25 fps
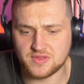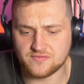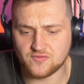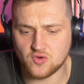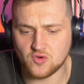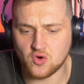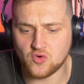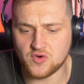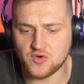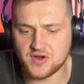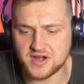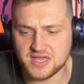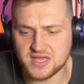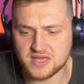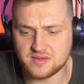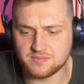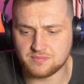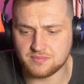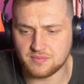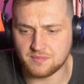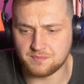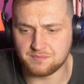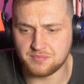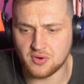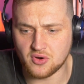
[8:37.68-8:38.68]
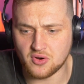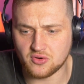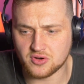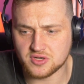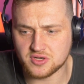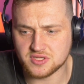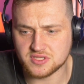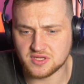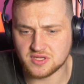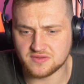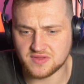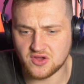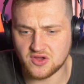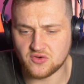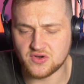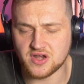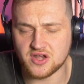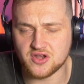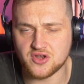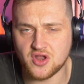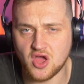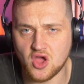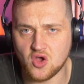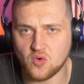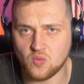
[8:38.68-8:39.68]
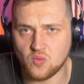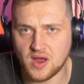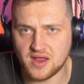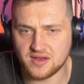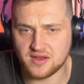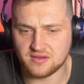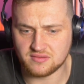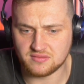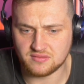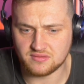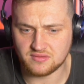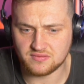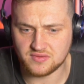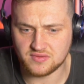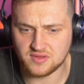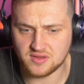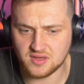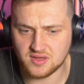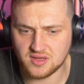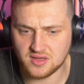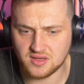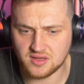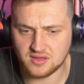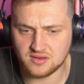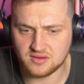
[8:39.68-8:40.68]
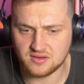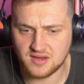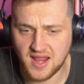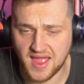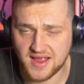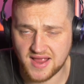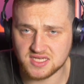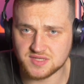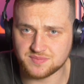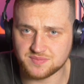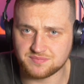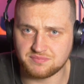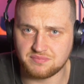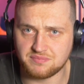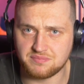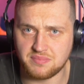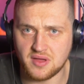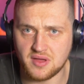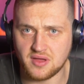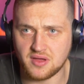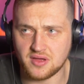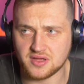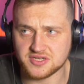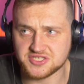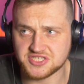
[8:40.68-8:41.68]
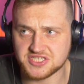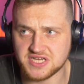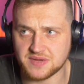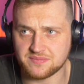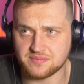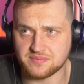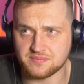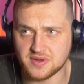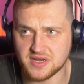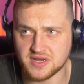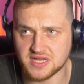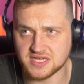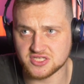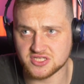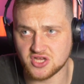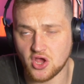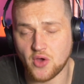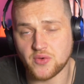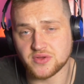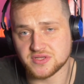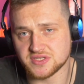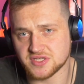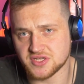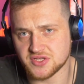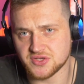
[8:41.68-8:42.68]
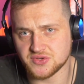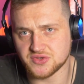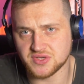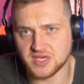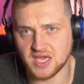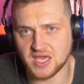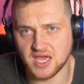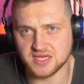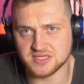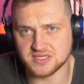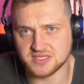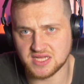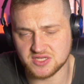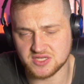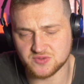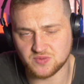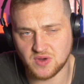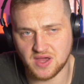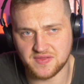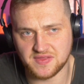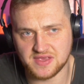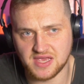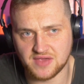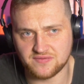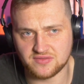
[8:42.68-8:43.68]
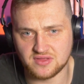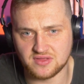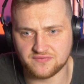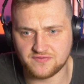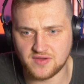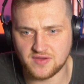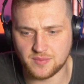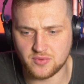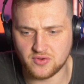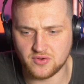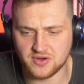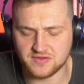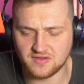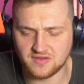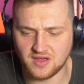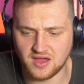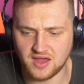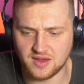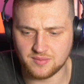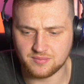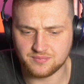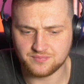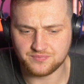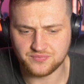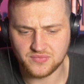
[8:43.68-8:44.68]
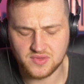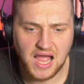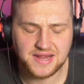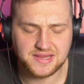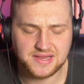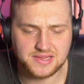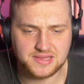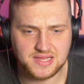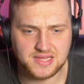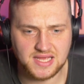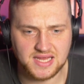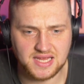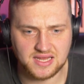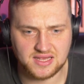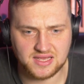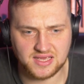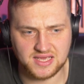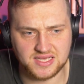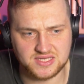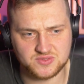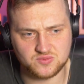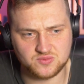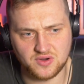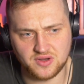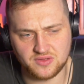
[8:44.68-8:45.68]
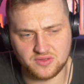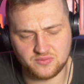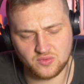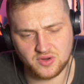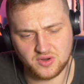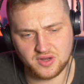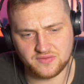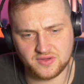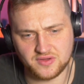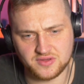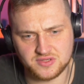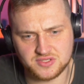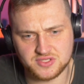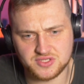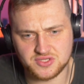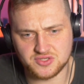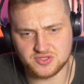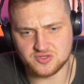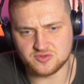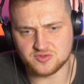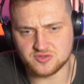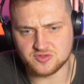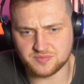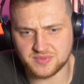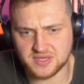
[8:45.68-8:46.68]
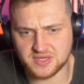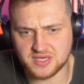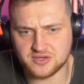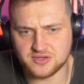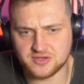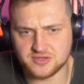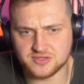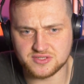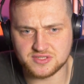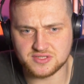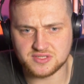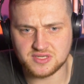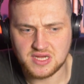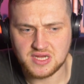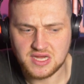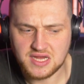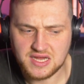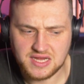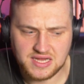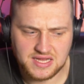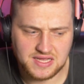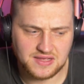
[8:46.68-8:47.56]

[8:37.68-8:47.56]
they already know when the next shipment is going to the UK. So that's why they're given the February time. I think it's one of those two, because